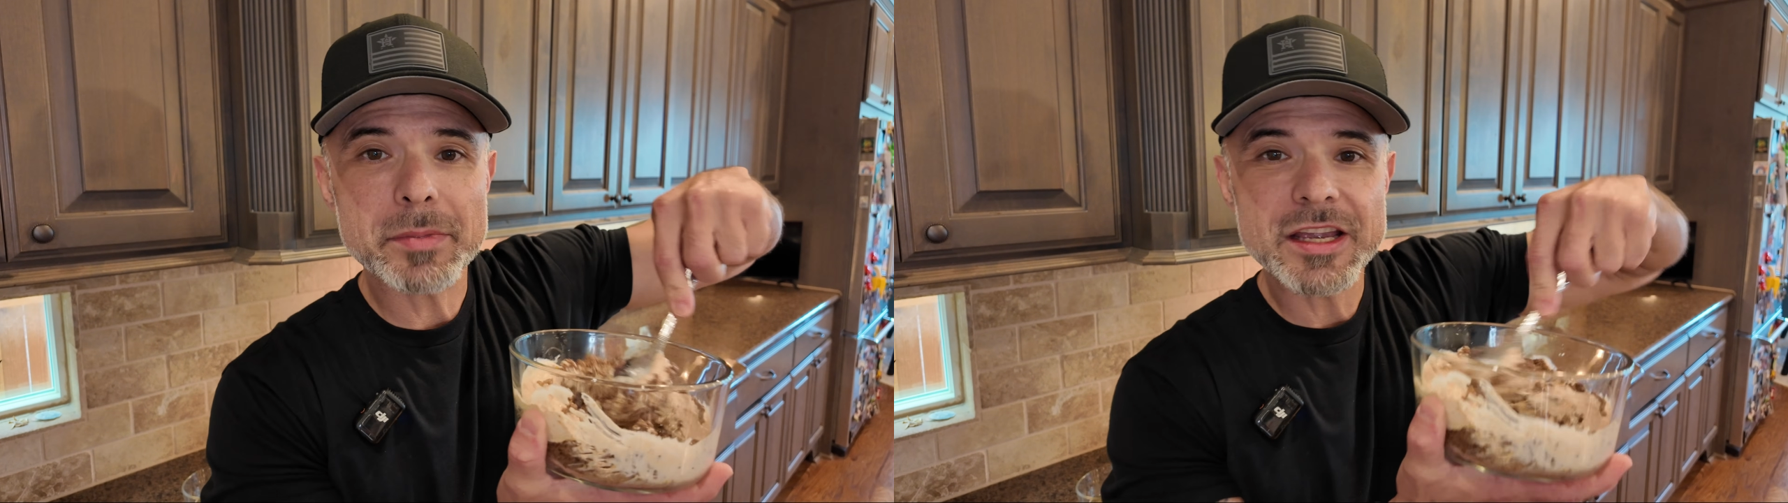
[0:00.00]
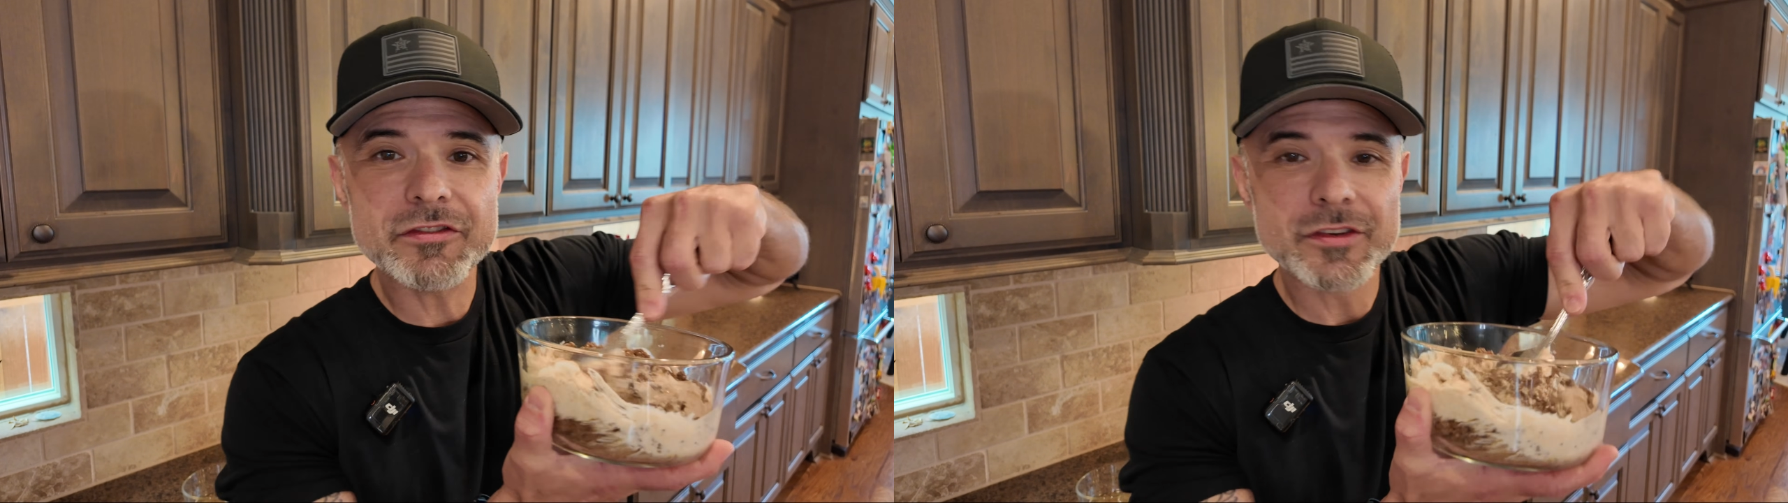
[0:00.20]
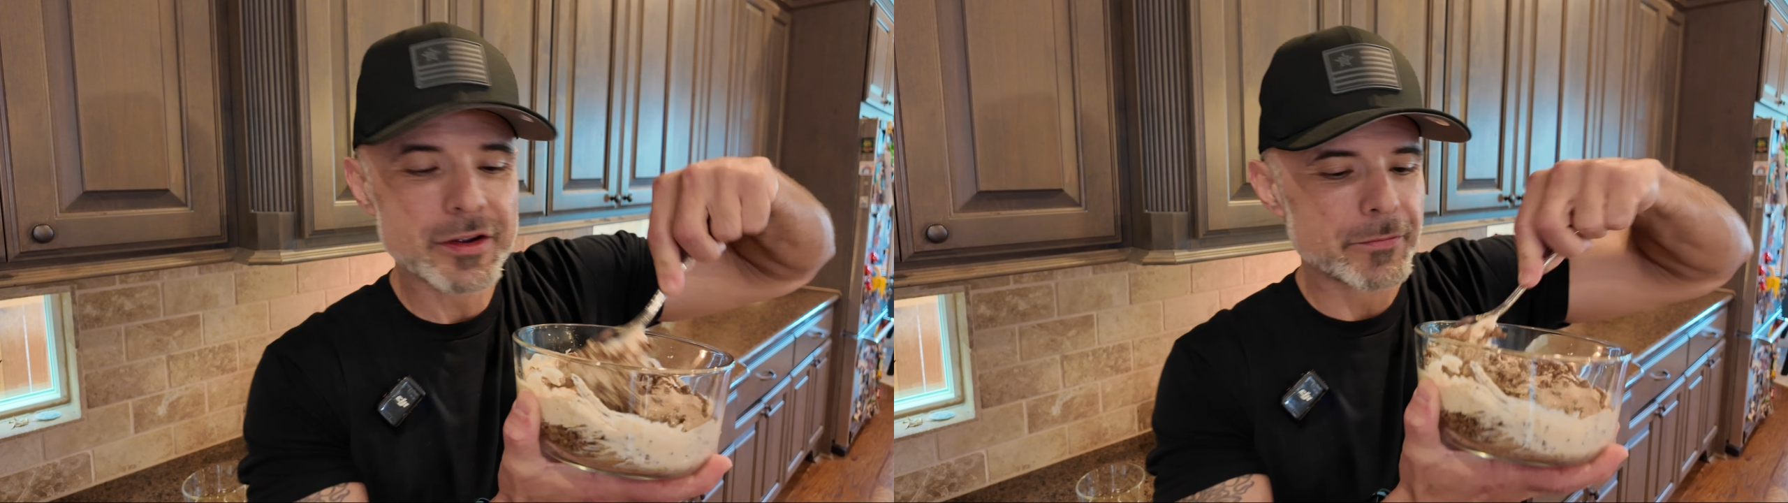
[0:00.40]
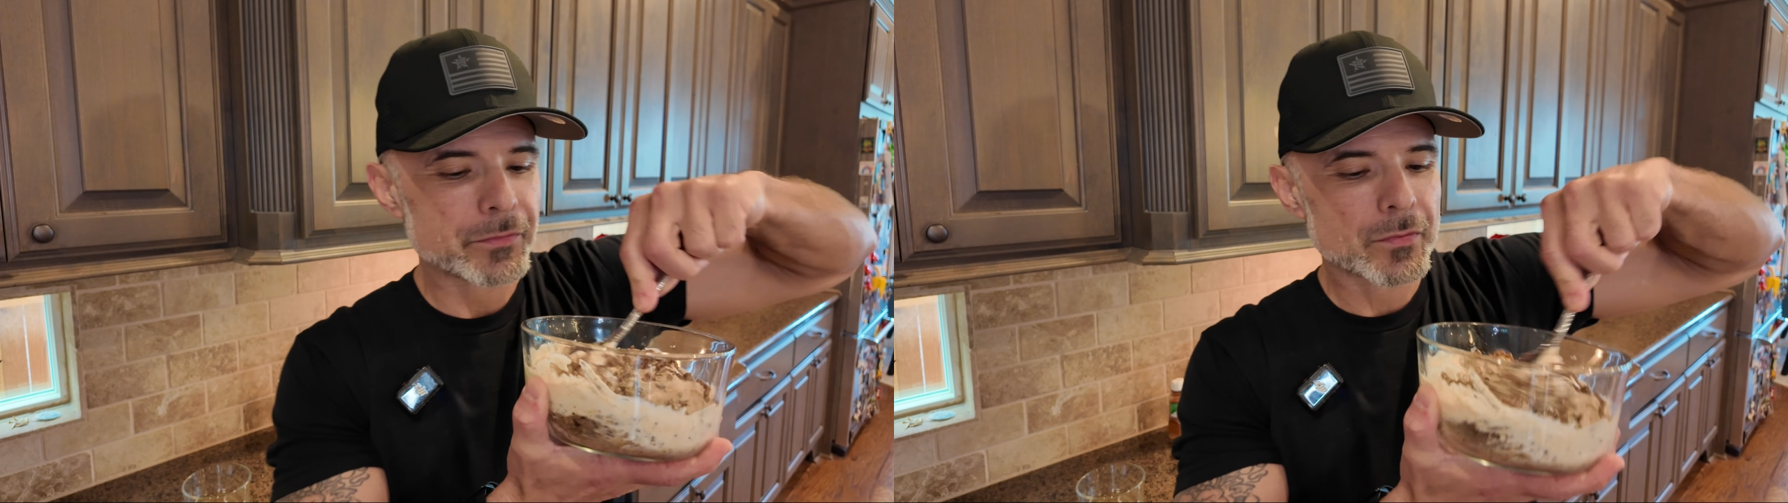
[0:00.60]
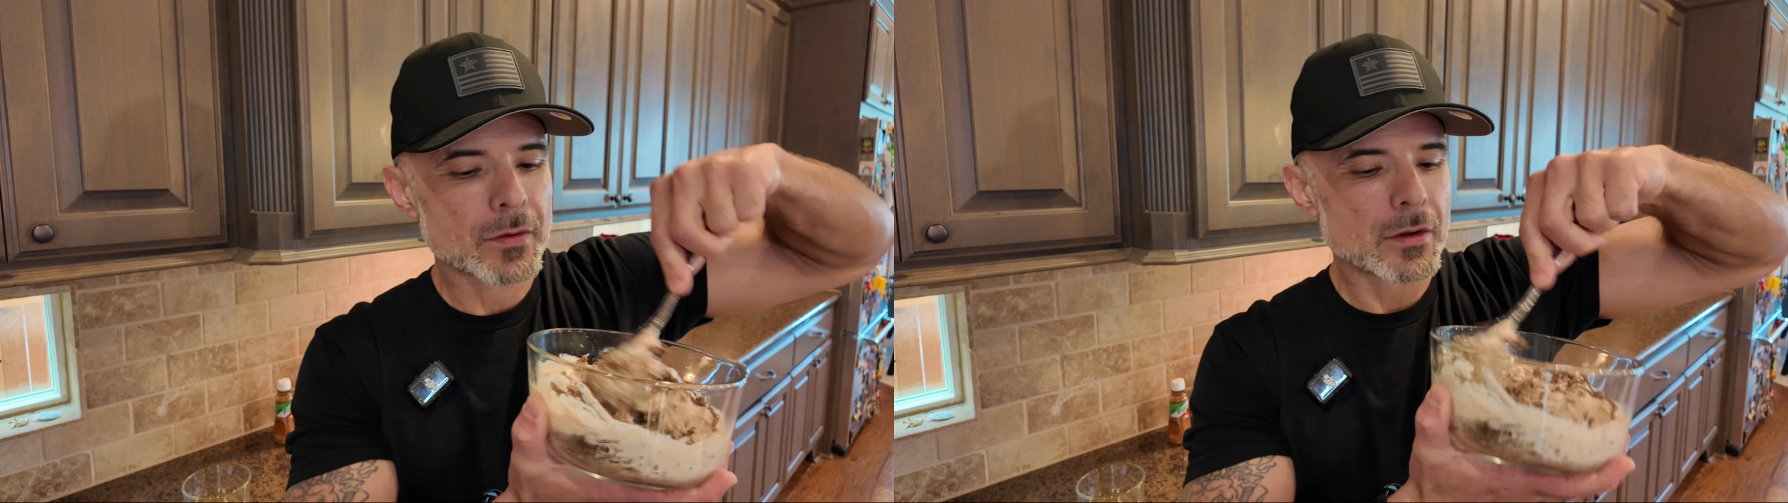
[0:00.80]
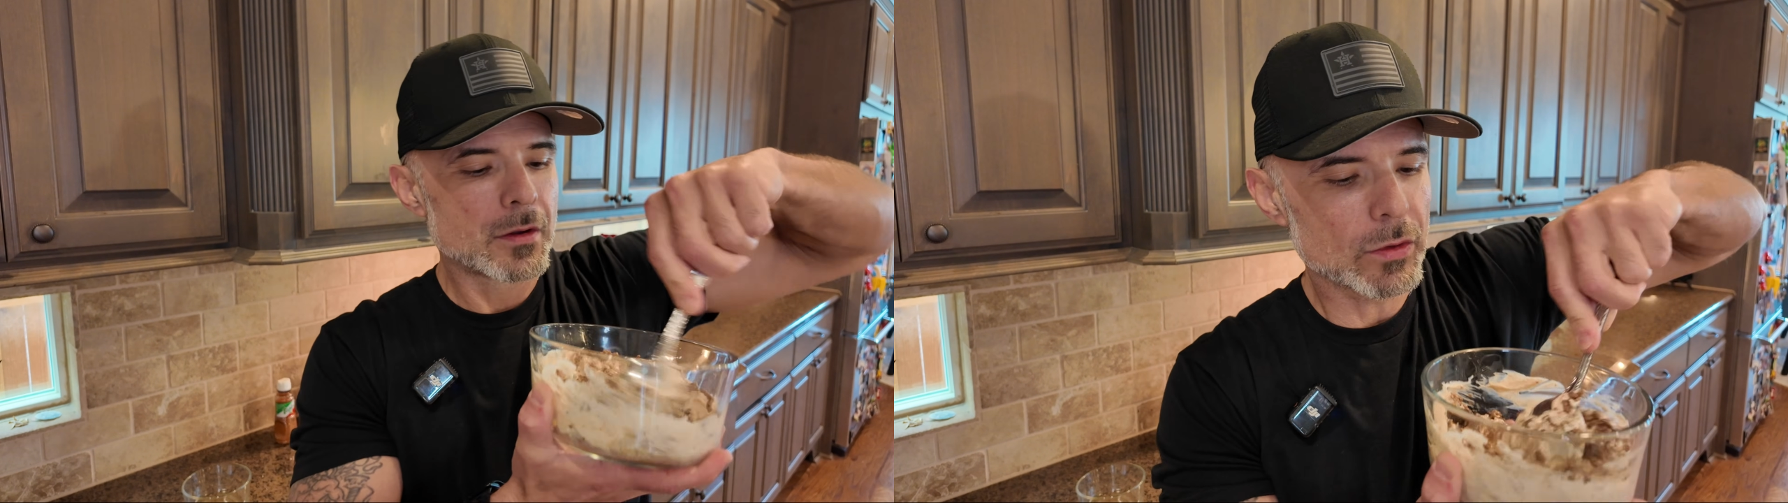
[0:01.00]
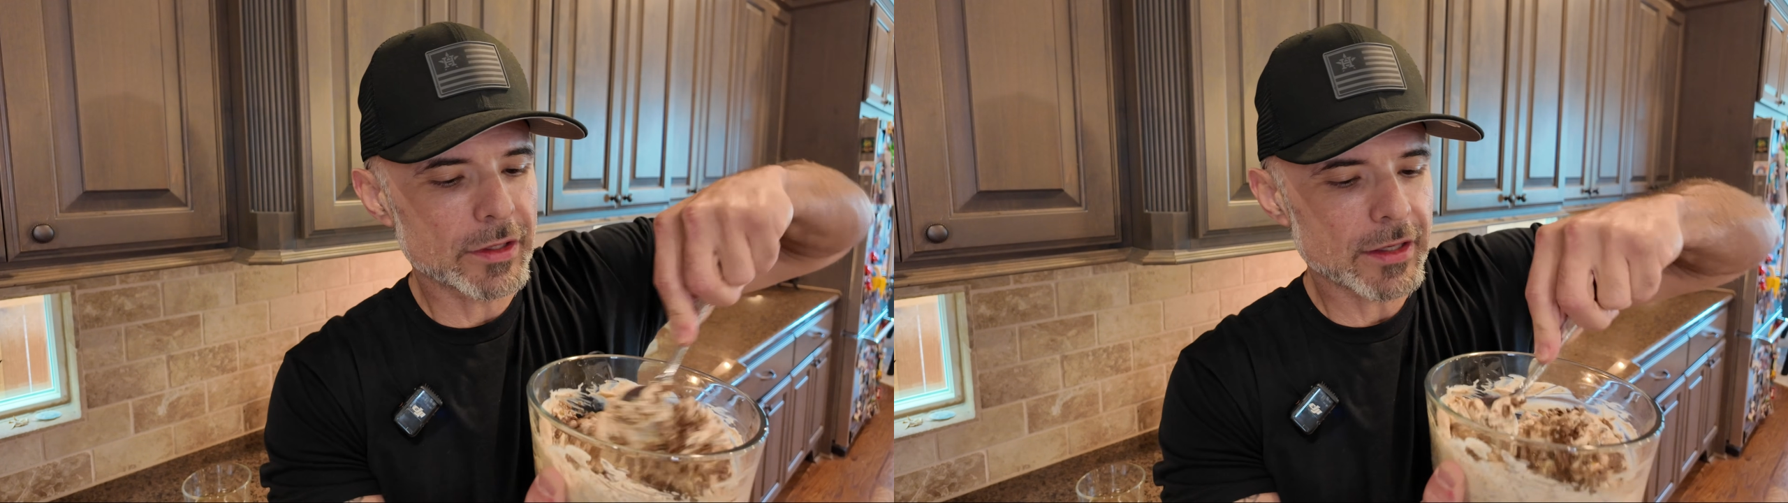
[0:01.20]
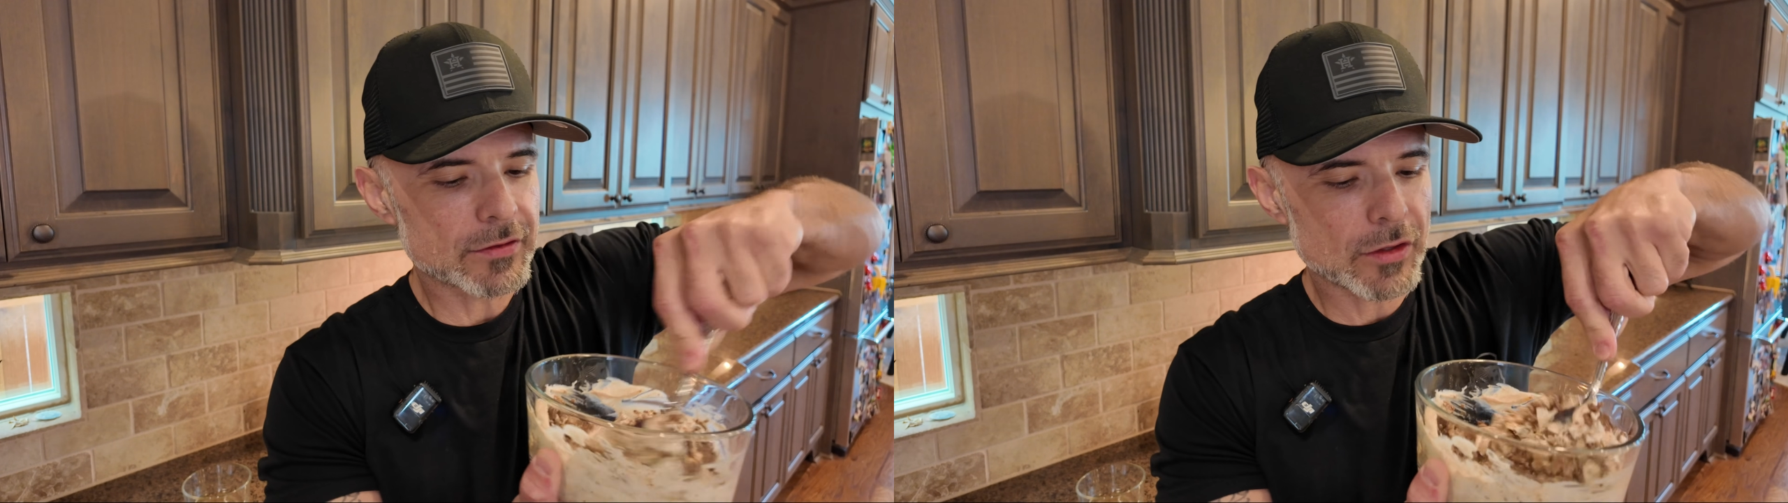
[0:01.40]
beef with
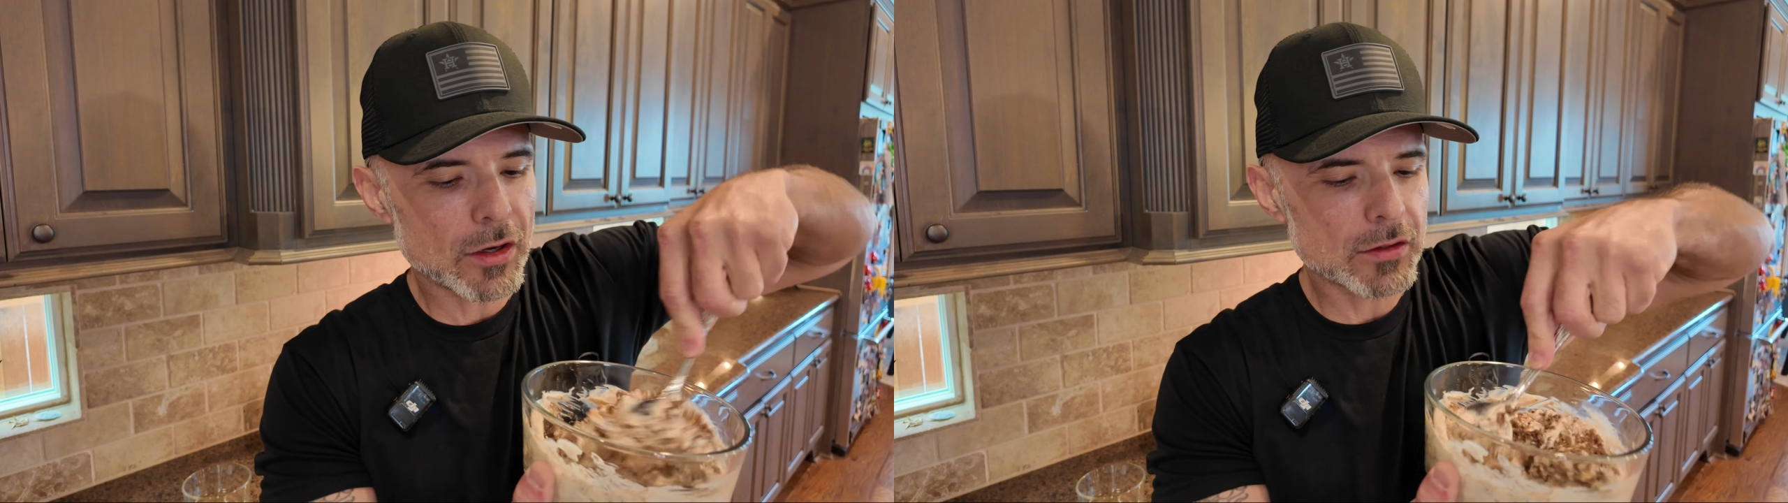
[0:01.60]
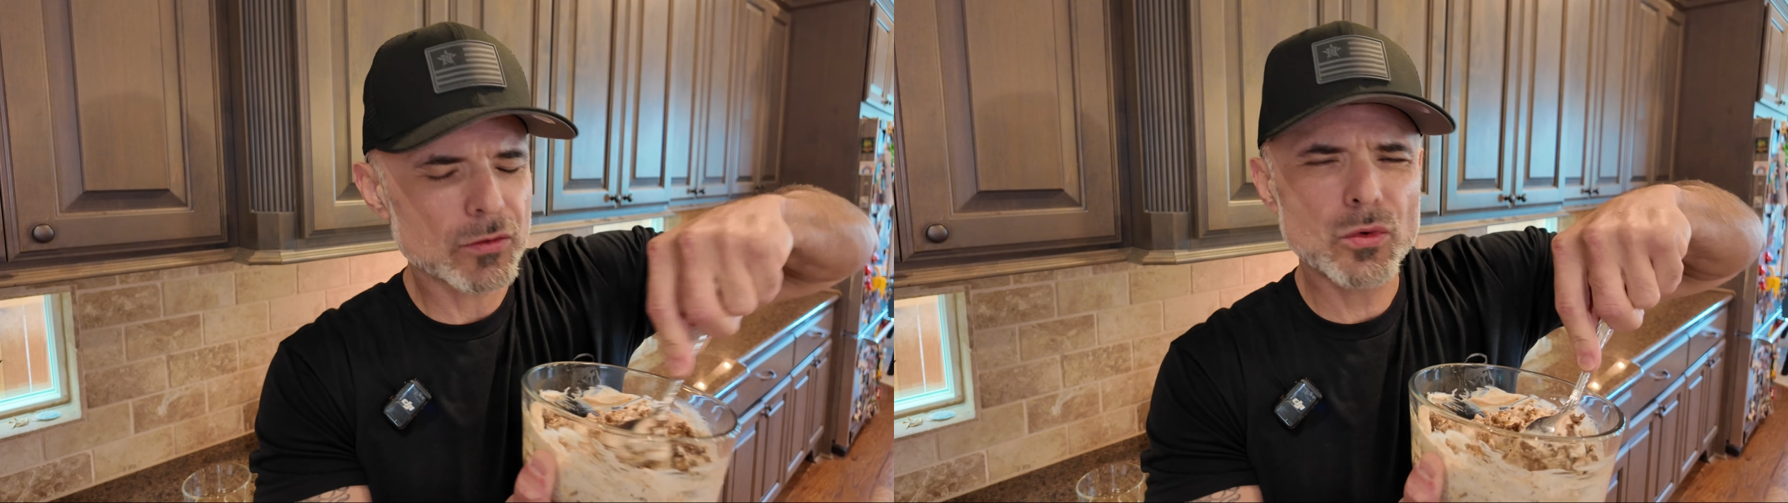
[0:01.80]
that sauce.